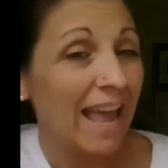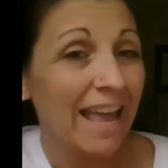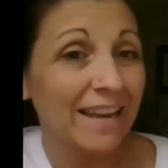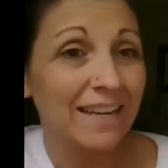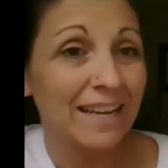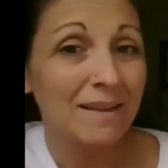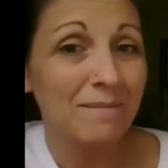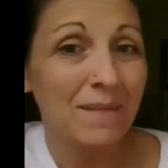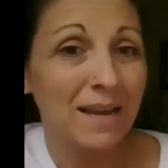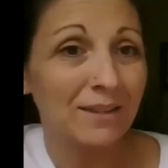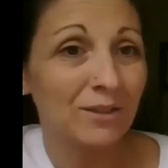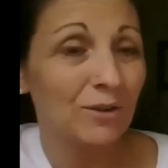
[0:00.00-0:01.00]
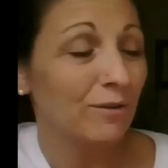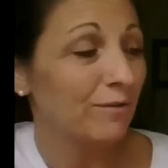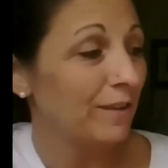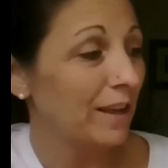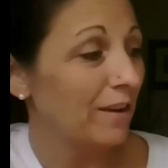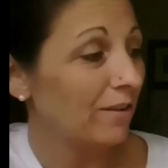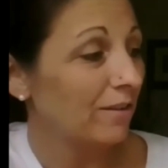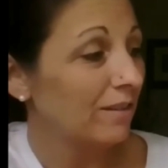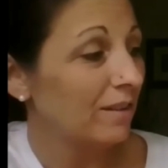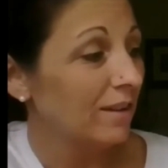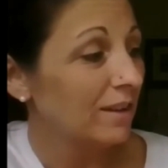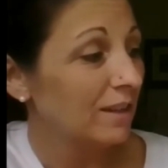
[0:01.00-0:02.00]
And it makes her feel
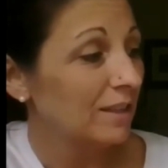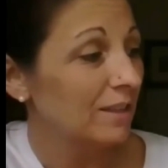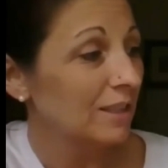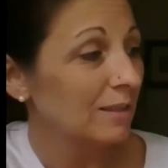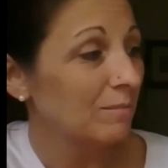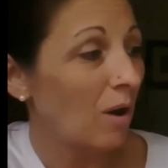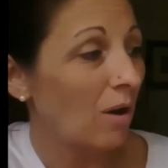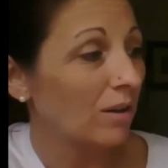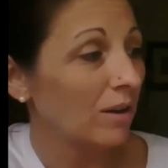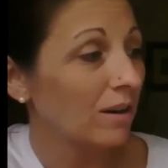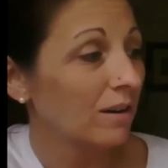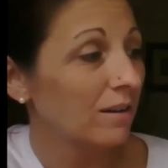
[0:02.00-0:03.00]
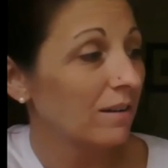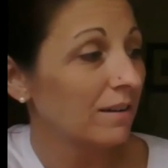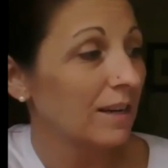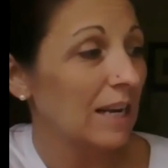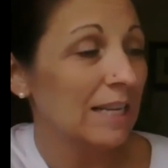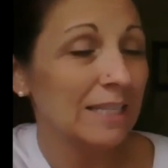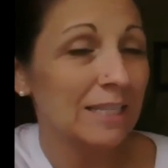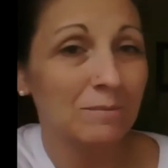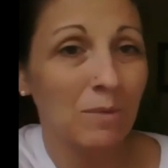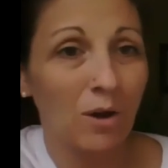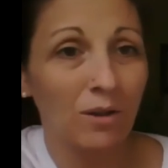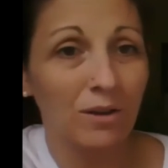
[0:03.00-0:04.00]
smaller and
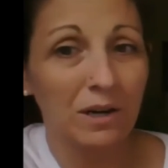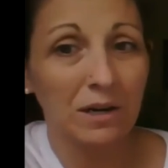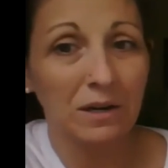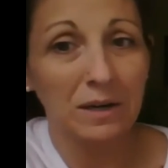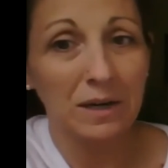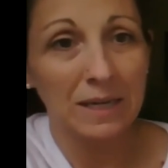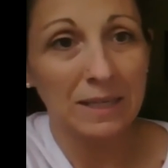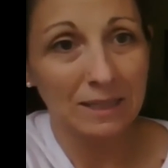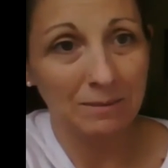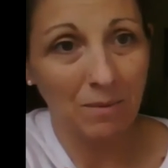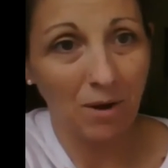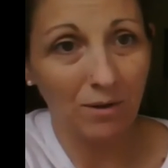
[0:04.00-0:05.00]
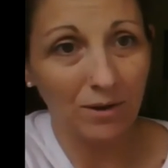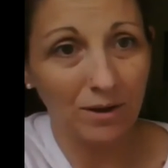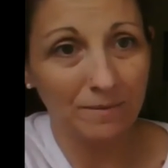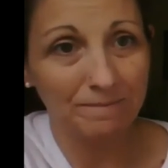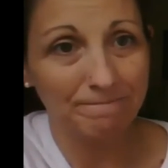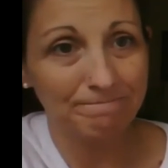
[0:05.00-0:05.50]
smaller and smaller.